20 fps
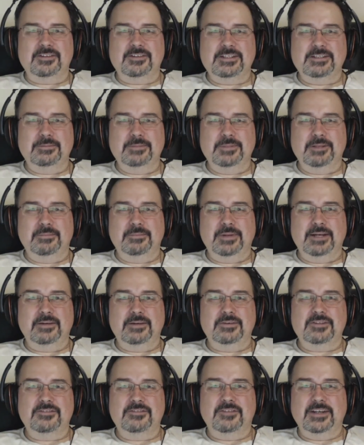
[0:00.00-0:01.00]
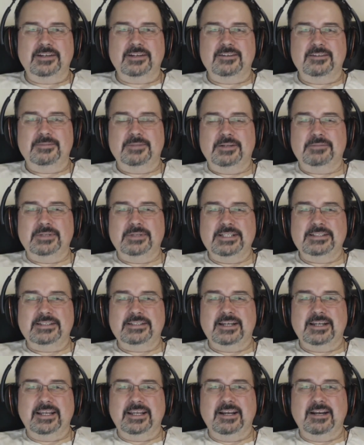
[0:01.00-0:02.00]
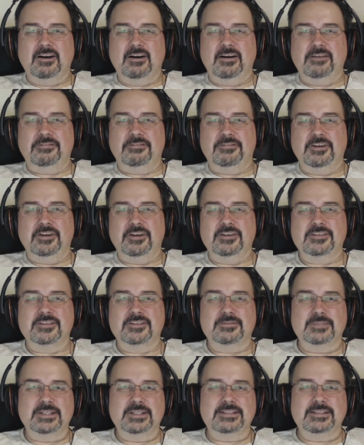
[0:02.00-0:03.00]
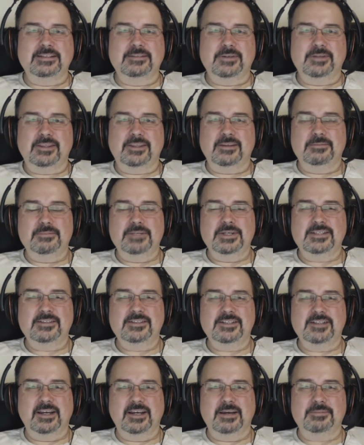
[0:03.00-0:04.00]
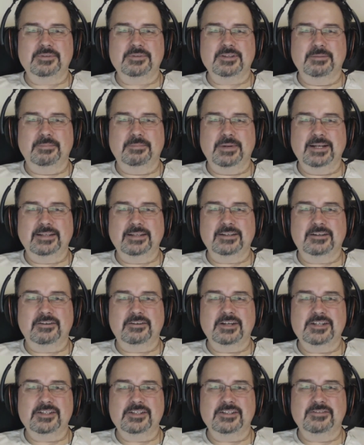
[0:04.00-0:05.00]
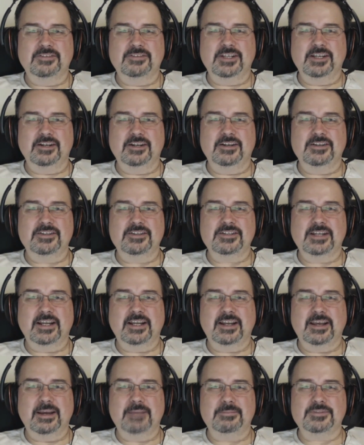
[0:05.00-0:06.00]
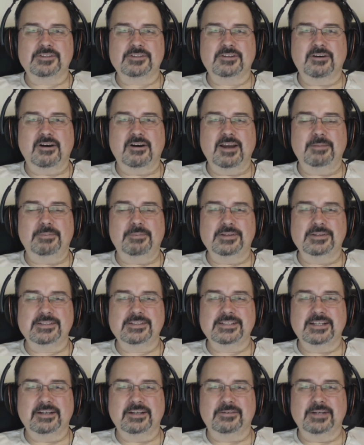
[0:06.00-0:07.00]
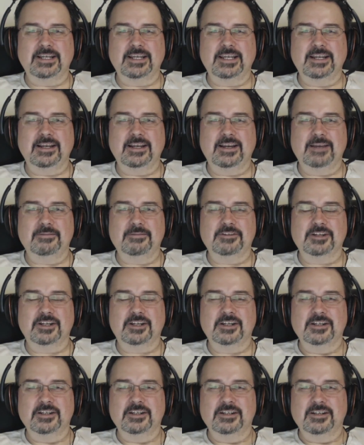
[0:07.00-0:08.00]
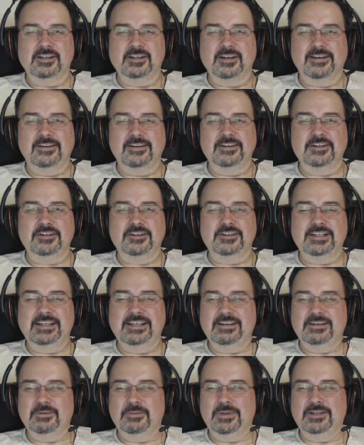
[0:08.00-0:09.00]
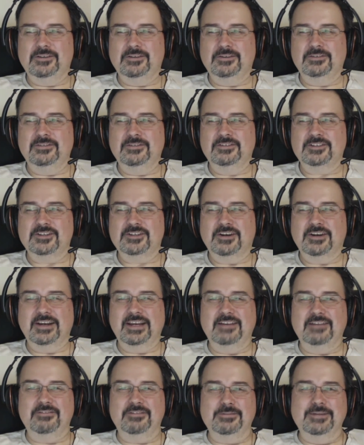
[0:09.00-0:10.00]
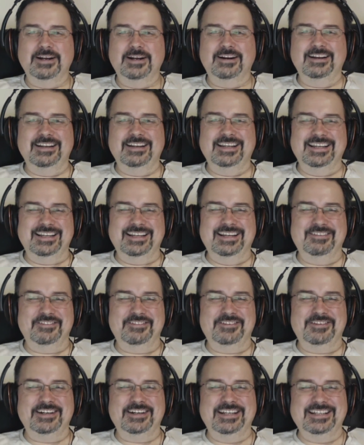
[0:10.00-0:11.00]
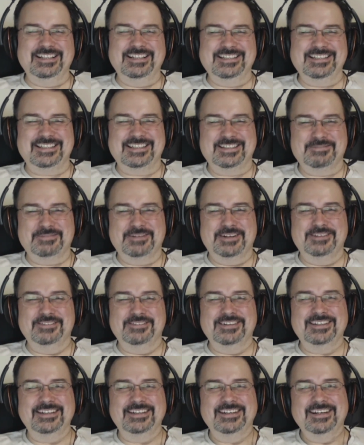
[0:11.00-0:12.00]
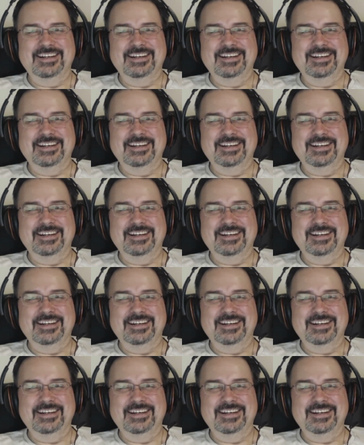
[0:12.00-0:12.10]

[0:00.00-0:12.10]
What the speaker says: a similar bug was found to be restarting iPhones and messing with their messaging apps, a bug that crashes video chat app Skype is now wreaking havoc. And you could hear Will sighing from wherever he is at the moment.